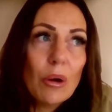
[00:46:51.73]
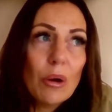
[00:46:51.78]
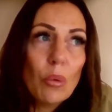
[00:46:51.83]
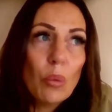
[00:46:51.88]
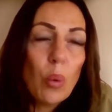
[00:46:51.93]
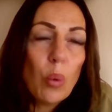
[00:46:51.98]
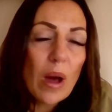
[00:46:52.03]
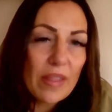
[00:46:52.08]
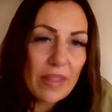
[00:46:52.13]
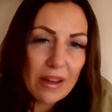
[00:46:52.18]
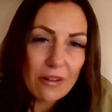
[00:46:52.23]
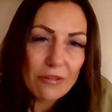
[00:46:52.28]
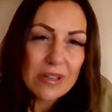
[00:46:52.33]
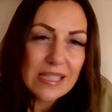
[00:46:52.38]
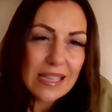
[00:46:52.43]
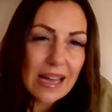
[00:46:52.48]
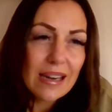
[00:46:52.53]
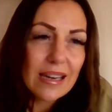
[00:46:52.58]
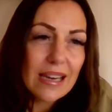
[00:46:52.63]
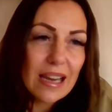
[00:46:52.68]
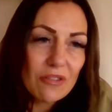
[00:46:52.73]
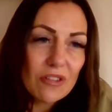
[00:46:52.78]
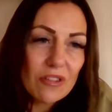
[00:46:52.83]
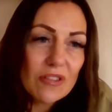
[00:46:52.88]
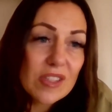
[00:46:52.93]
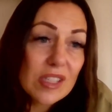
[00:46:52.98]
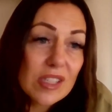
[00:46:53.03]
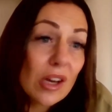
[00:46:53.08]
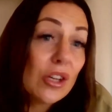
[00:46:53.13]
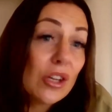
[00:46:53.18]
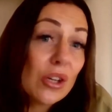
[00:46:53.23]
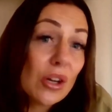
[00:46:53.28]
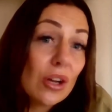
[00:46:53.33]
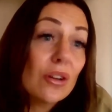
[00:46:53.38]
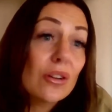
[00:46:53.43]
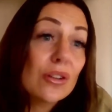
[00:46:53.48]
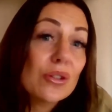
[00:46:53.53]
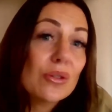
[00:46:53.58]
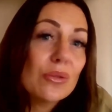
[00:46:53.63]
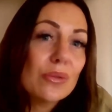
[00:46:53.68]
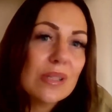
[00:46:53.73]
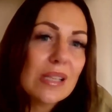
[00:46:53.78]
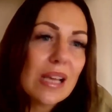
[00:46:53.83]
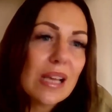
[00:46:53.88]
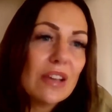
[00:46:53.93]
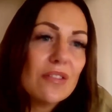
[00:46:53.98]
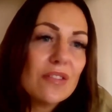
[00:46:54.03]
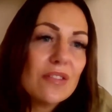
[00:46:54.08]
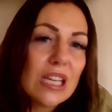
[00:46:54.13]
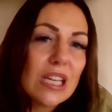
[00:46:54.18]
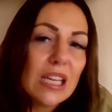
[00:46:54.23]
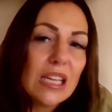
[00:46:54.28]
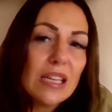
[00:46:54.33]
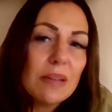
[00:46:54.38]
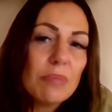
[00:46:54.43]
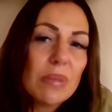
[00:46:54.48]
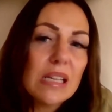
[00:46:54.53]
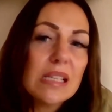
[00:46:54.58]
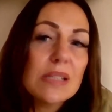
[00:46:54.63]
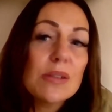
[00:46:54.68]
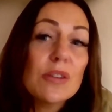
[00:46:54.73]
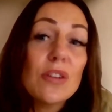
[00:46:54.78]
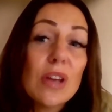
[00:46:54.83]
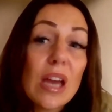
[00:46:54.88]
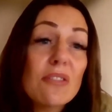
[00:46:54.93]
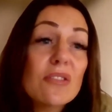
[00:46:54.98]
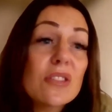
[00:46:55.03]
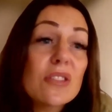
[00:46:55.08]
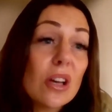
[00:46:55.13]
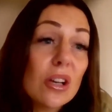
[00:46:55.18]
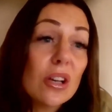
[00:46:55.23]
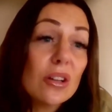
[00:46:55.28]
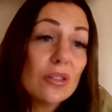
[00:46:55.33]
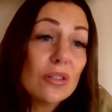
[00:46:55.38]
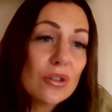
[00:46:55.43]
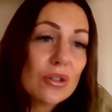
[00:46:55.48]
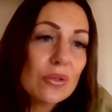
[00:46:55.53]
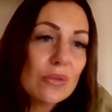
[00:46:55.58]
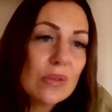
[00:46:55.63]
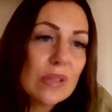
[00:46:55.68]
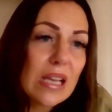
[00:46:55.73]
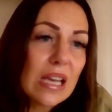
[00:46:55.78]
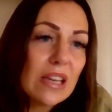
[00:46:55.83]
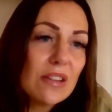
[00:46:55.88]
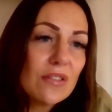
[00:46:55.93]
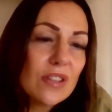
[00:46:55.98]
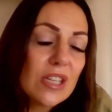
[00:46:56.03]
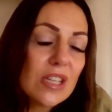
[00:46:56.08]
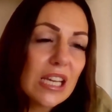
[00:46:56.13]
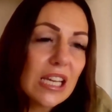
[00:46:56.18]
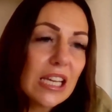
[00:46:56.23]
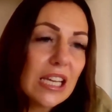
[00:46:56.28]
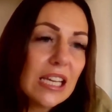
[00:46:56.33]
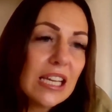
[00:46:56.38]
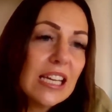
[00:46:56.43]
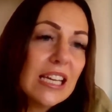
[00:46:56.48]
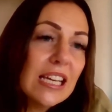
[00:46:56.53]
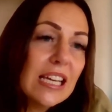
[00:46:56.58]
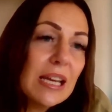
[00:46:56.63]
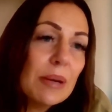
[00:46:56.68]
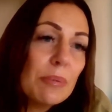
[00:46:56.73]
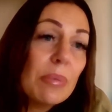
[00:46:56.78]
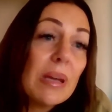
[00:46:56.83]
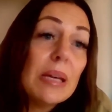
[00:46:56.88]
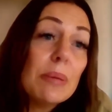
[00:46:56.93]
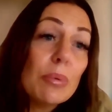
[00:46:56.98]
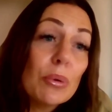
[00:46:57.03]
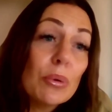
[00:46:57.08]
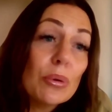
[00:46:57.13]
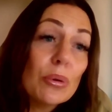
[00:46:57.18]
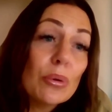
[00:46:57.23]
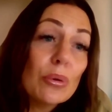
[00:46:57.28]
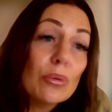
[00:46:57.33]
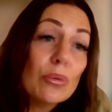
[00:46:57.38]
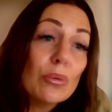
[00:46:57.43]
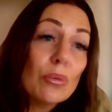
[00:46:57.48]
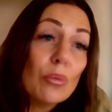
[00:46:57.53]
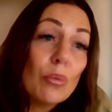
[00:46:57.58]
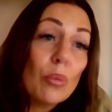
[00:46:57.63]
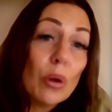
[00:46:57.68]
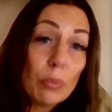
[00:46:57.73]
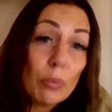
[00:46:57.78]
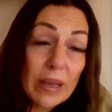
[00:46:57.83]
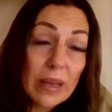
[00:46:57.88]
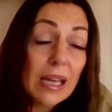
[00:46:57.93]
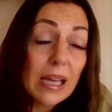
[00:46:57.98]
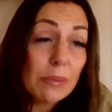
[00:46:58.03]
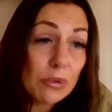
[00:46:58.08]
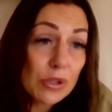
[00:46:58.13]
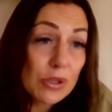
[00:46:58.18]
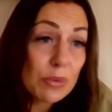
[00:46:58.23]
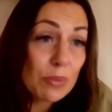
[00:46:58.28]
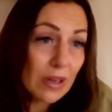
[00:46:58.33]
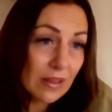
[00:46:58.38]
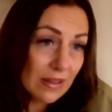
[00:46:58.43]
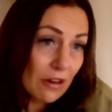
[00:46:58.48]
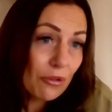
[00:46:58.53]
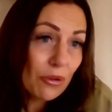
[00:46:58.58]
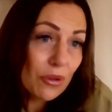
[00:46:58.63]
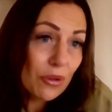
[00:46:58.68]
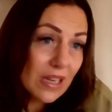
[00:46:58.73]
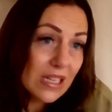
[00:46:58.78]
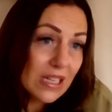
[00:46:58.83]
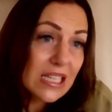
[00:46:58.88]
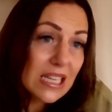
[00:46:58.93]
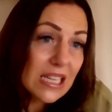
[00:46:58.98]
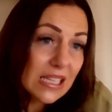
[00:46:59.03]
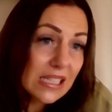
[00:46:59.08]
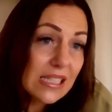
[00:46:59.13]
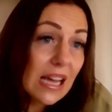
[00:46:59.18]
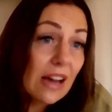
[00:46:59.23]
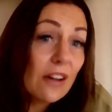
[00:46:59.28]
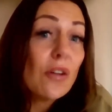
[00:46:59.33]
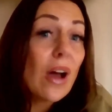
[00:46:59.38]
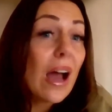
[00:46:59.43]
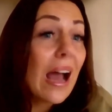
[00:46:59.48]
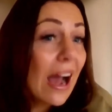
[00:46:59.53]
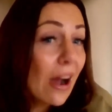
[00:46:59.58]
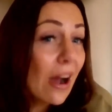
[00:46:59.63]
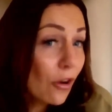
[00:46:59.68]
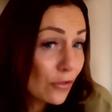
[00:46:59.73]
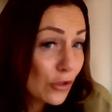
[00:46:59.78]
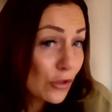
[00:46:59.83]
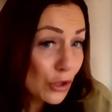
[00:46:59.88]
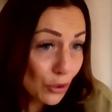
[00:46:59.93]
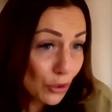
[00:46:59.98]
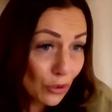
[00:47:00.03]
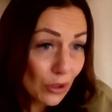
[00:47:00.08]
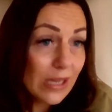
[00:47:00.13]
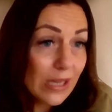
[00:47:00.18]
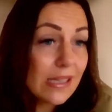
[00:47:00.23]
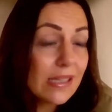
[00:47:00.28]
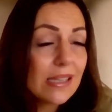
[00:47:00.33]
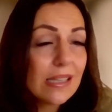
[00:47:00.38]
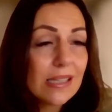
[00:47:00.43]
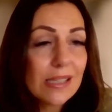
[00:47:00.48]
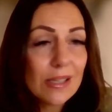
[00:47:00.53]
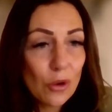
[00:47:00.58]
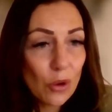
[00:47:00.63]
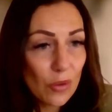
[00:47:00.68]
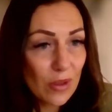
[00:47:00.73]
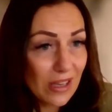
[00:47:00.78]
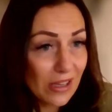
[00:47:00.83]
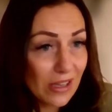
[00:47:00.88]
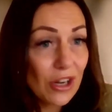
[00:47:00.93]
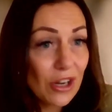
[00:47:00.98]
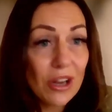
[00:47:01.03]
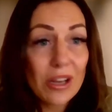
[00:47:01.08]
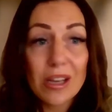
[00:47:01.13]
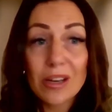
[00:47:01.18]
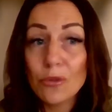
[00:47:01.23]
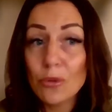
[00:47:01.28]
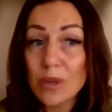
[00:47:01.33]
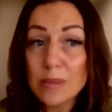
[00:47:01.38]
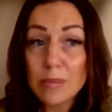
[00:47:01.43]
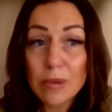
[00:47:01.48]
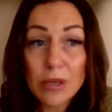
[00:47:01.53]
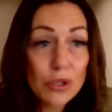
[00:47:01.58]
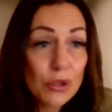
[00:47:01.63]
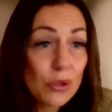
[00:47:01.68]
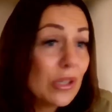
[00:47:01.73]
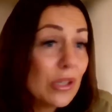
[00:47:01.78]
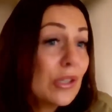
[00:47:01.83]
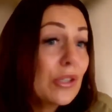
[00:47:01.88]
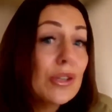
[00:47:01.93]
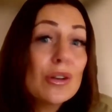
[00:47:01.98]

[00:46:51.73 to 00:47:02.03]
where there is that level of psychological safety, because if you have psychological safety, people will be able to bring their authentic self out of choice. It's not, it can always be a choice